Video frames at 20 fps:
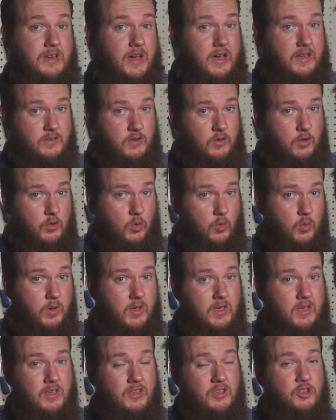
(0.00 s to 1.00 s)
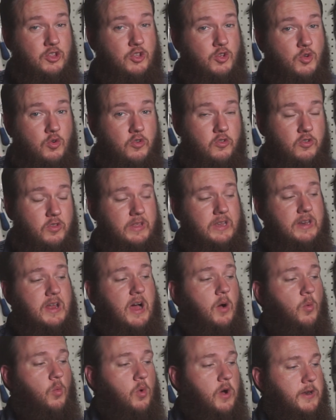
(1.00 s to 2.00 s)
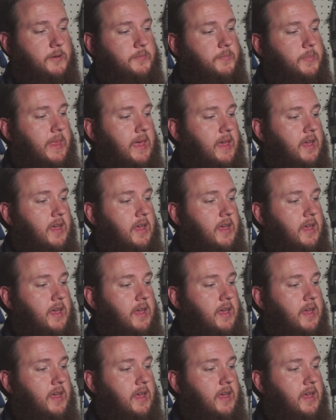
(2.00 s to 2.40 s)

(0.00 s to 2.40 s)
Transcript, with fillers: dot two, usually dot one.